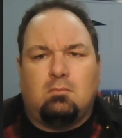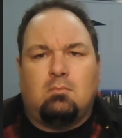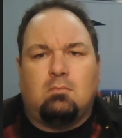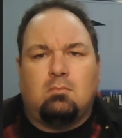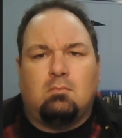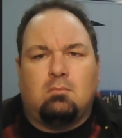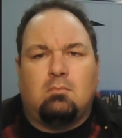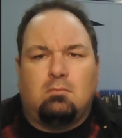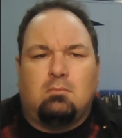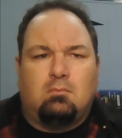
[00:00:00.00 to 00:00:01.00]

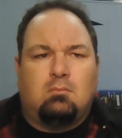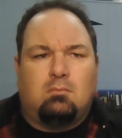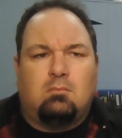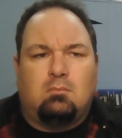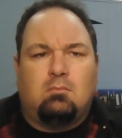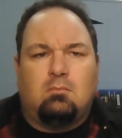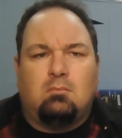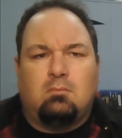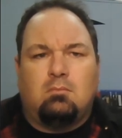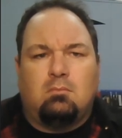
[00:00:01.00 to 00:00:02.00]

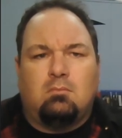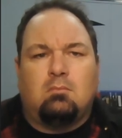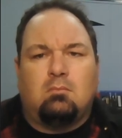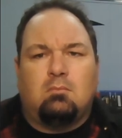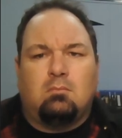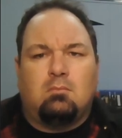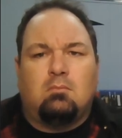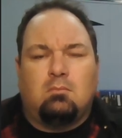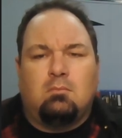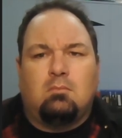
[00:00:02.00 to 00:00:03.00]

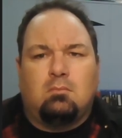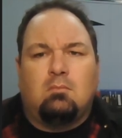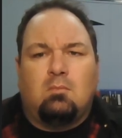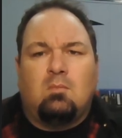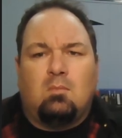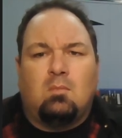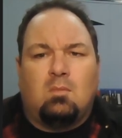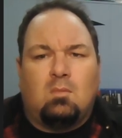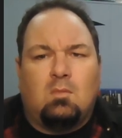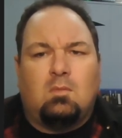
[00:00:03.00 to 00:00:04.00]

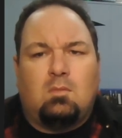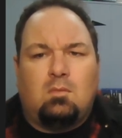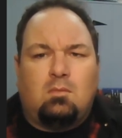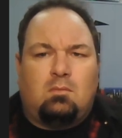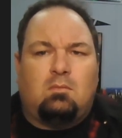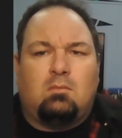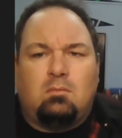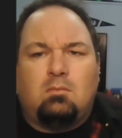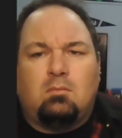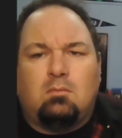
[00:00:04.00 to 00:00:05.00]
This person isn't speaking.